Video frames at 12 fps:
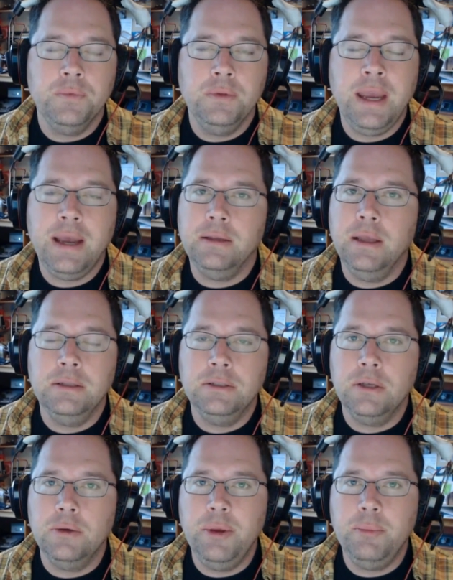yeah, and
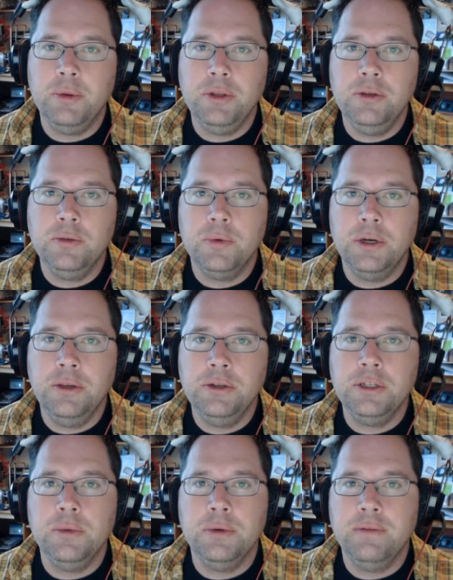so people use what
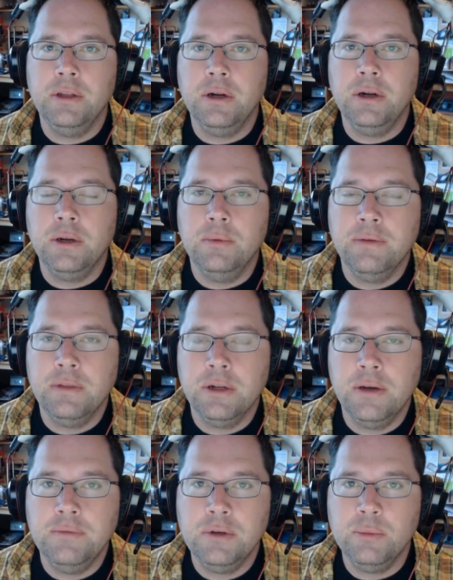usually whatever they're whatever they're
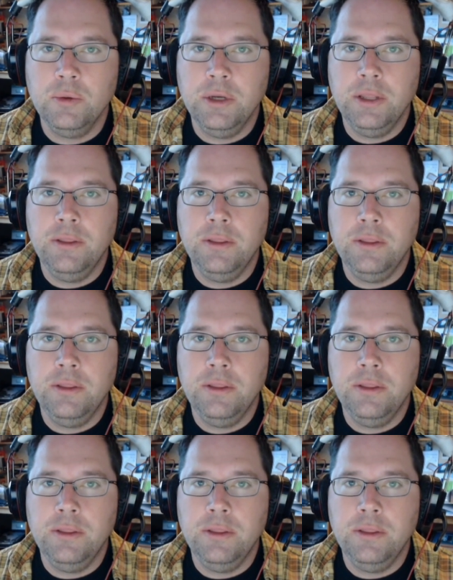comfortable with,